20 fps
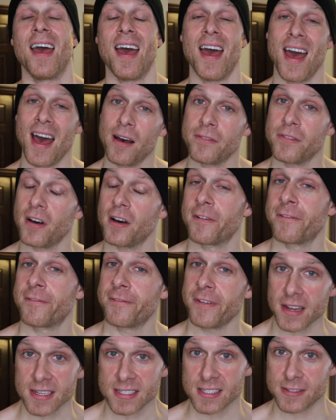have a
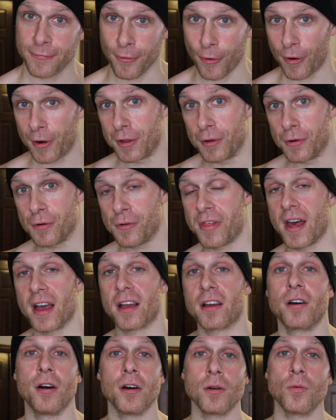fix for you
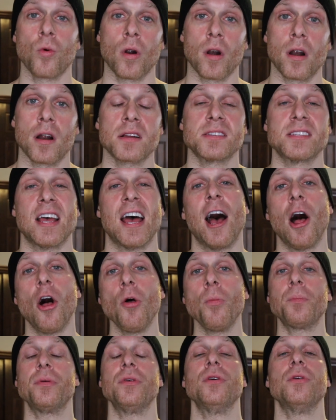that could work to
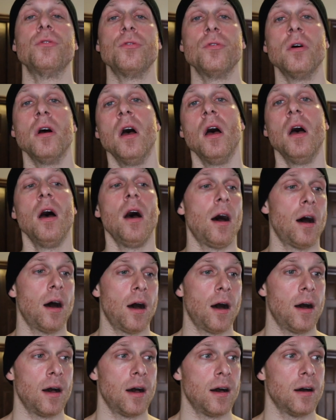help you
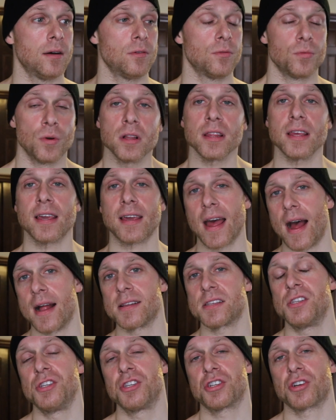uh, really
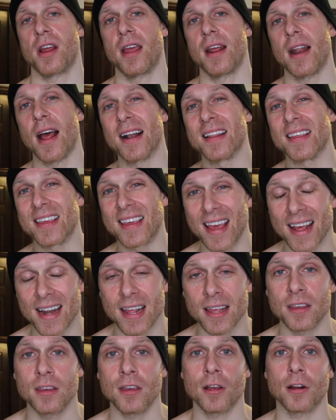concentrate on
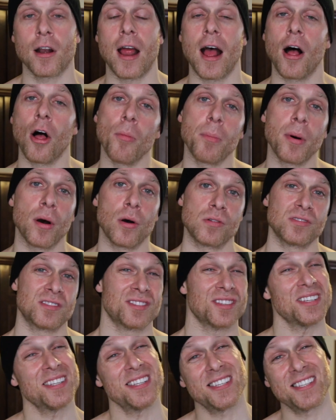getting your elbows
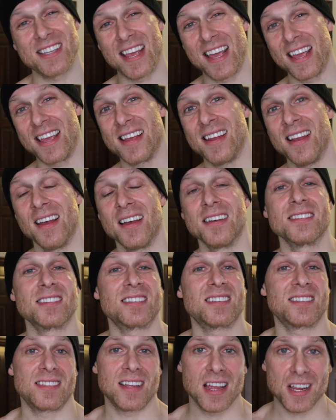to stay
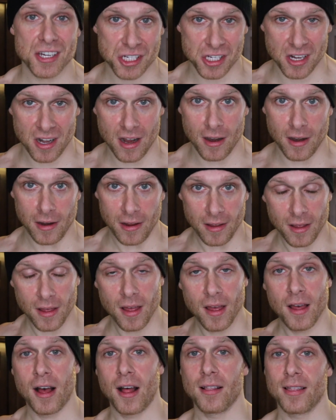stationary.
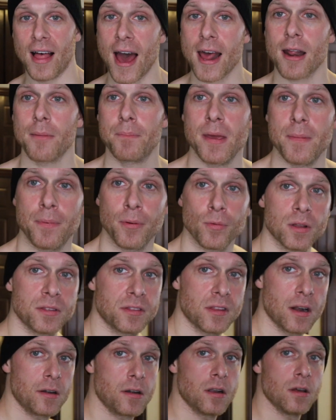A lot of people, what
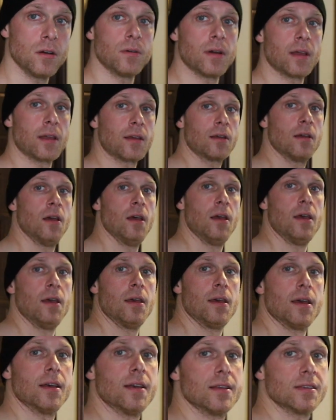they're doing
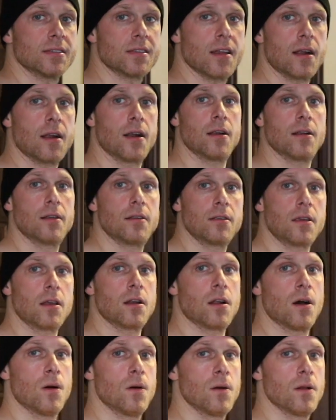is they're you
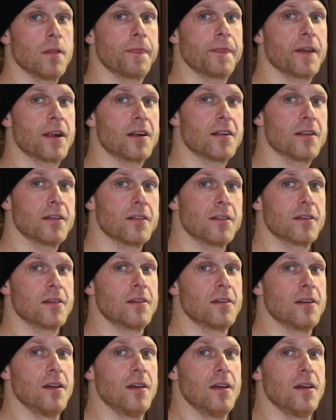know they're
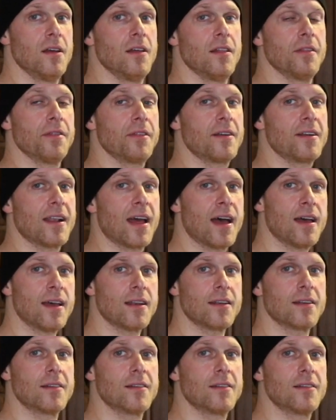they're
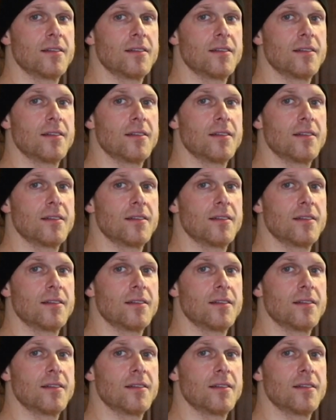not